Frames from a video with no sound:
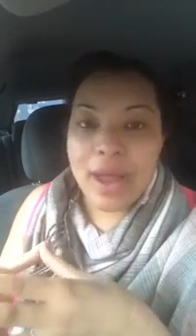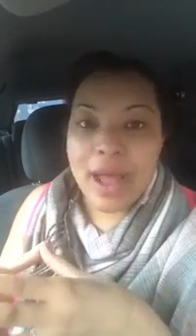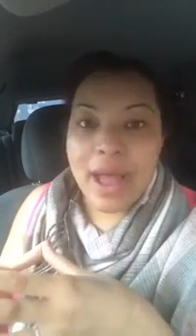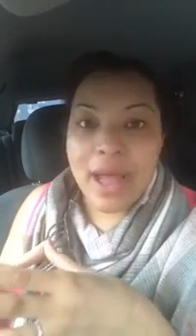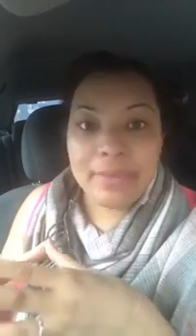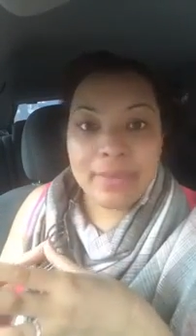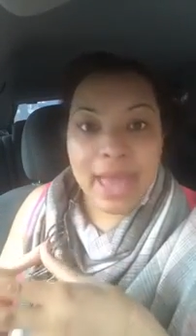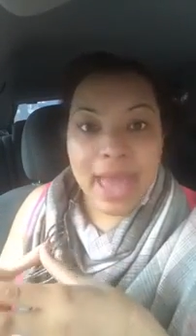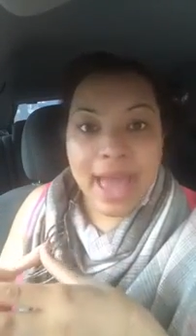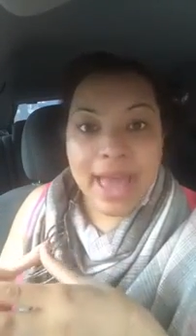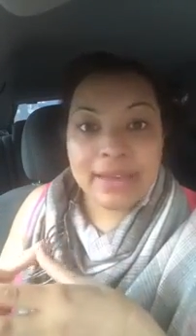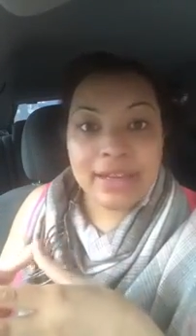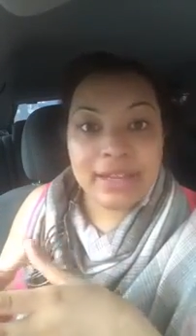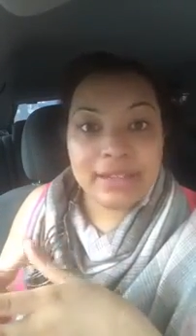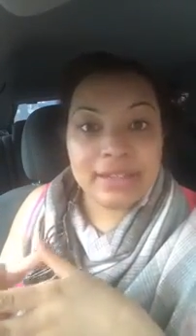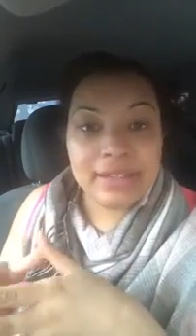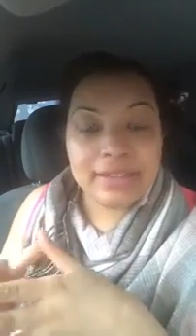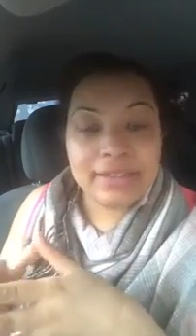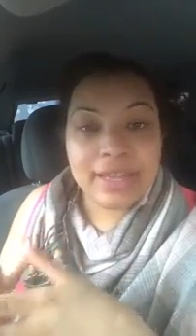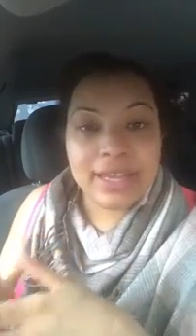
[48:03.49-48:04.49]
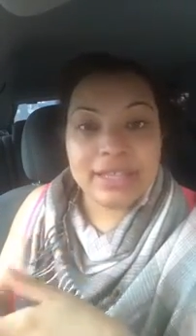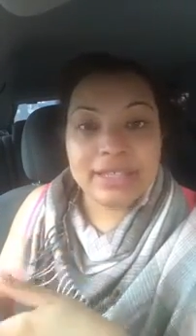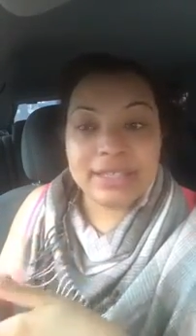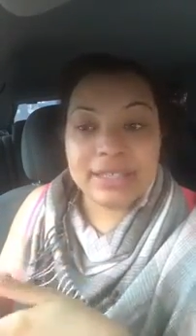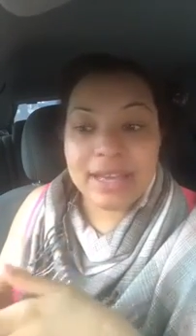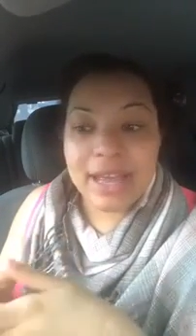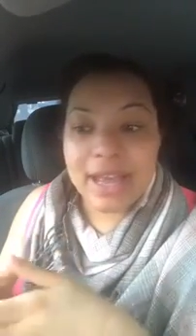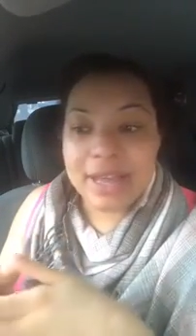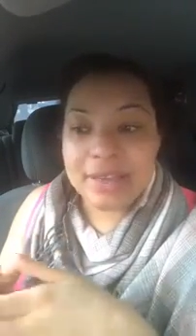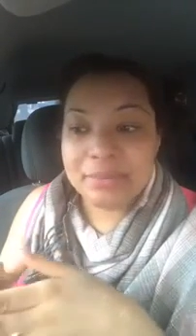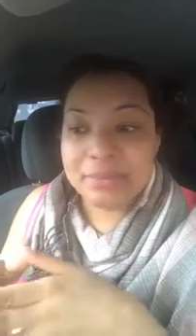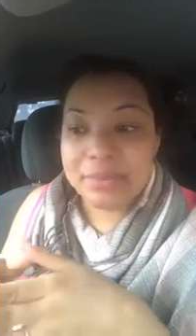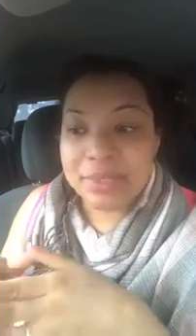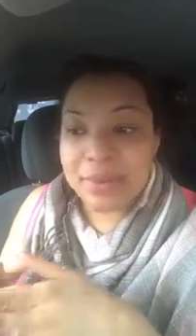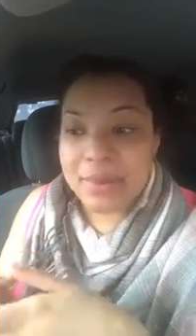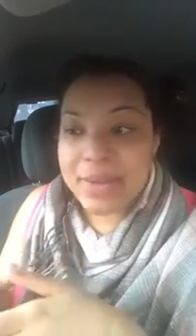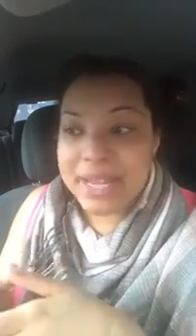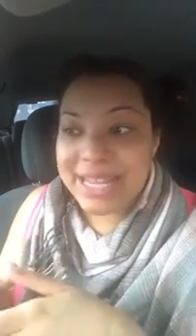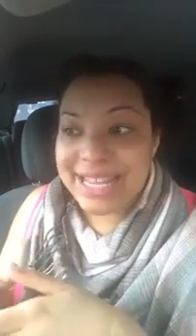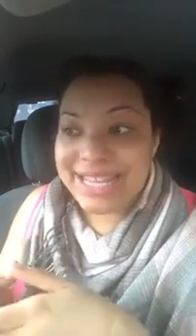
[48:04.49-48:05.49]
I'm at and the things that I am
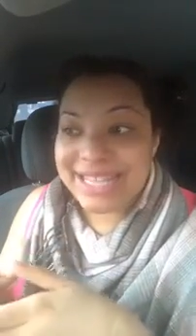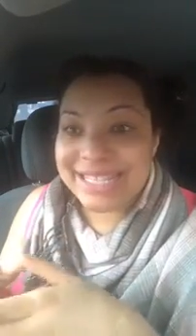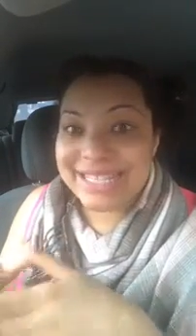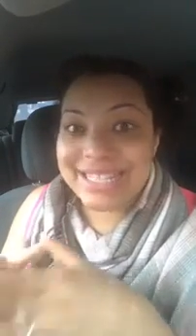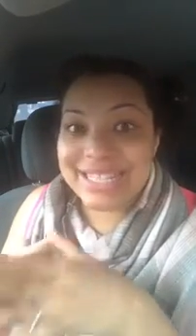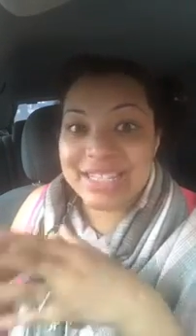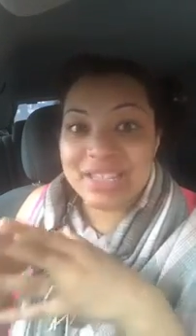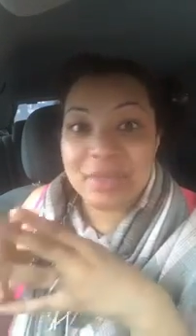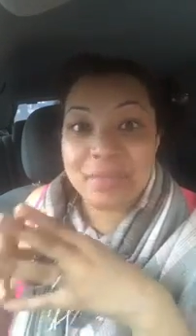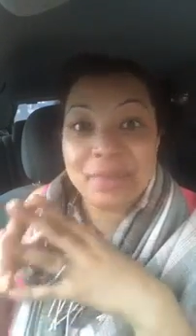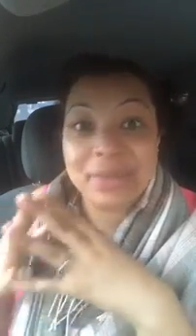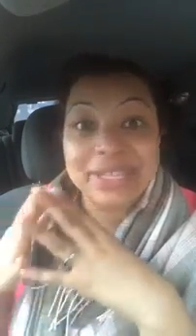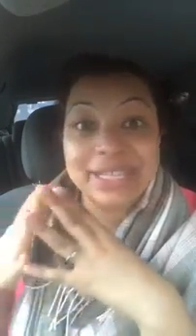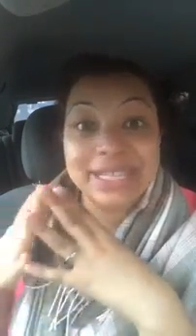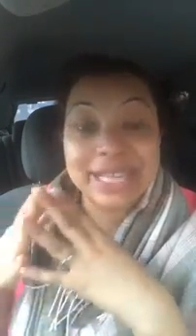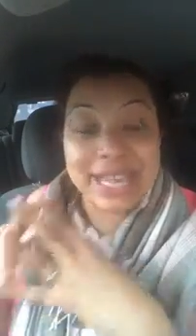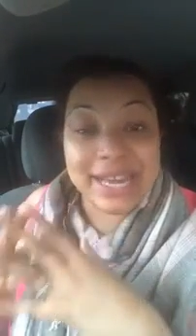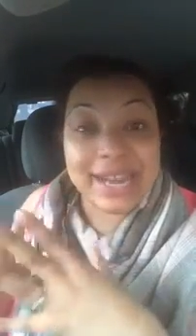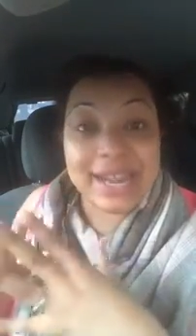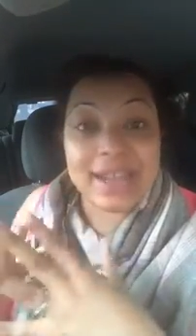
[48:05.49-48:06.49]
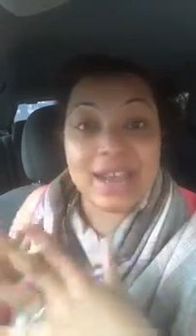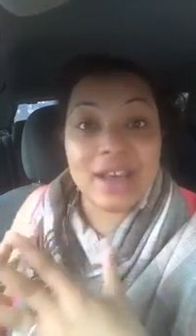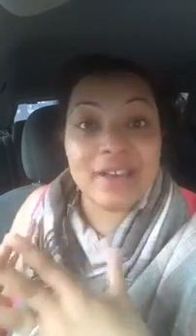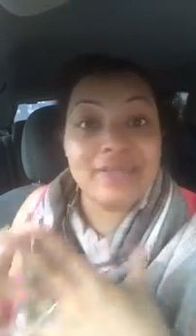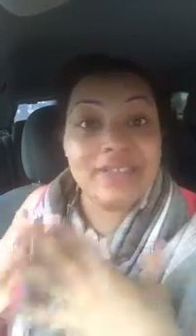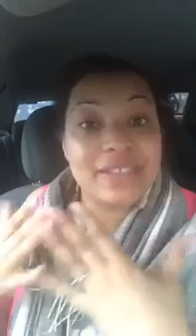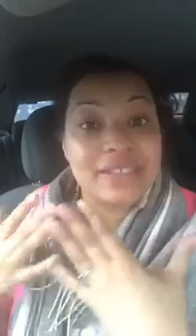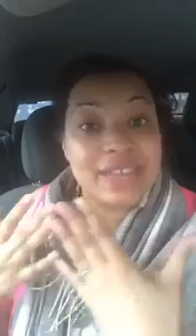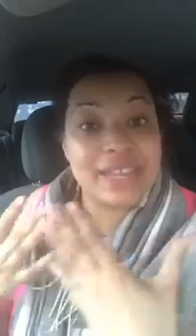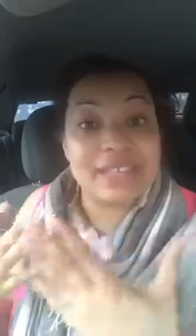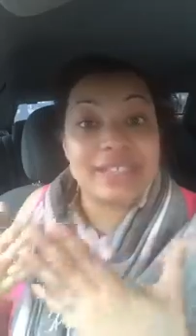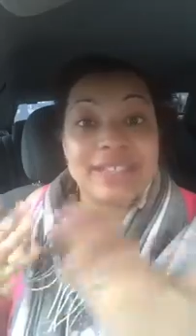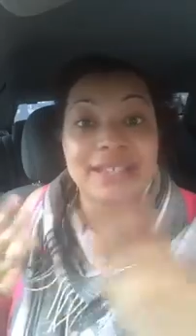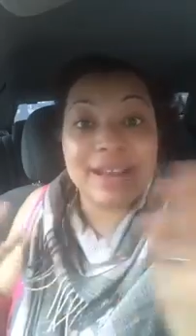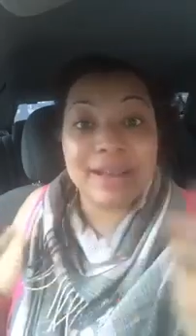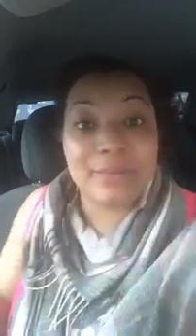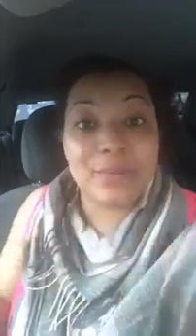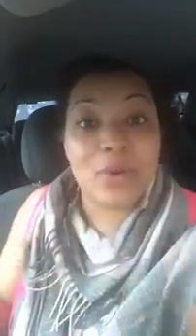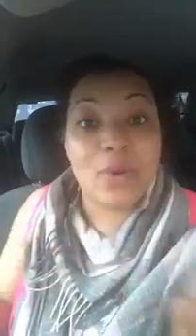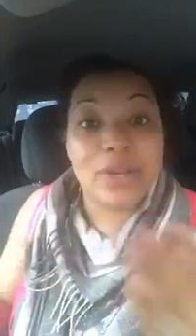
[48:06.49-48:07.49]
doing is just the beginning of the things
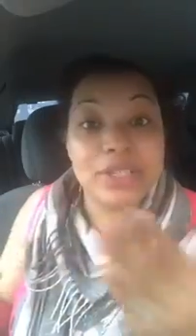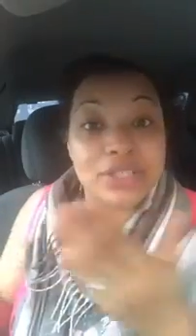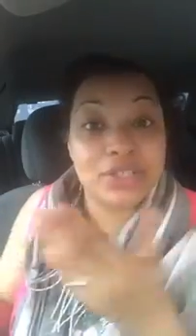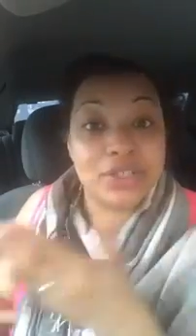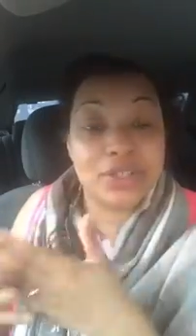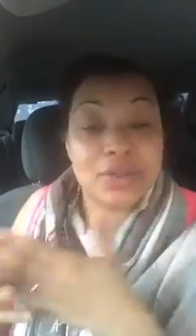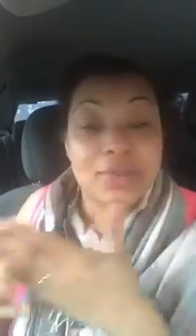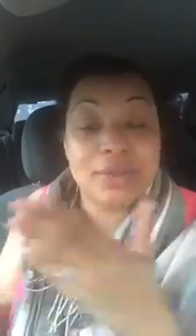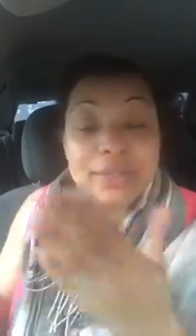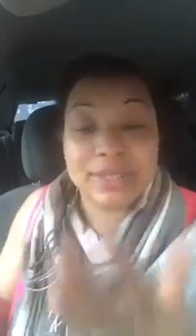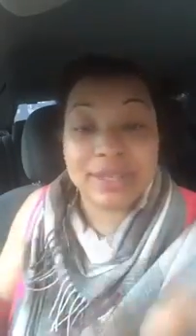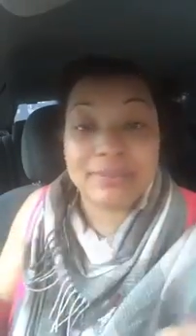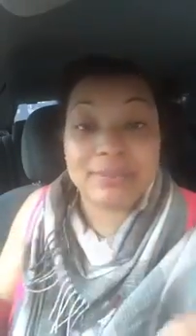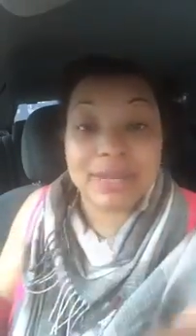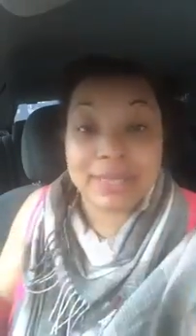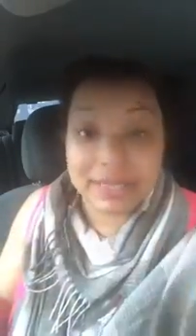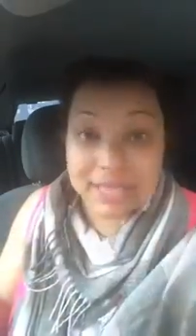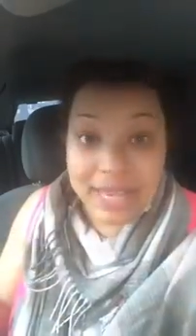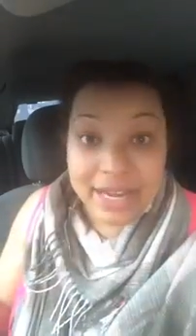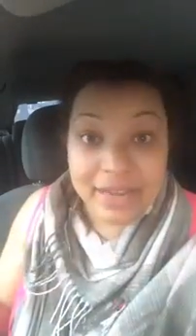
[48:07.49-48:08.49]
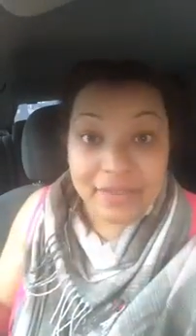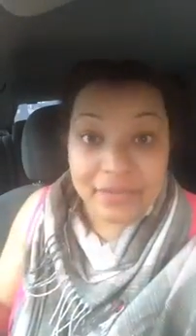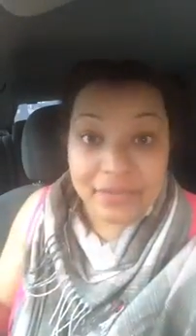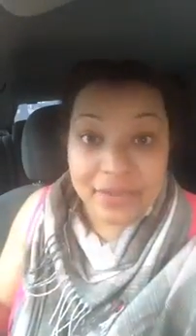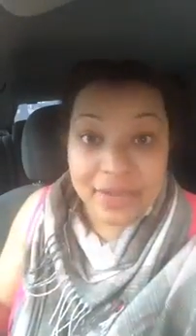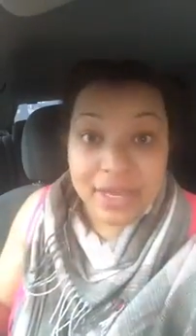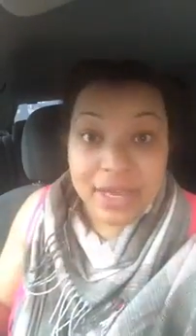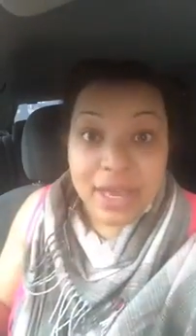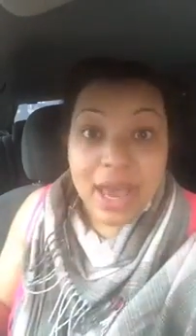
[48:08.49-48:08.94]
that I'm going to do within my life.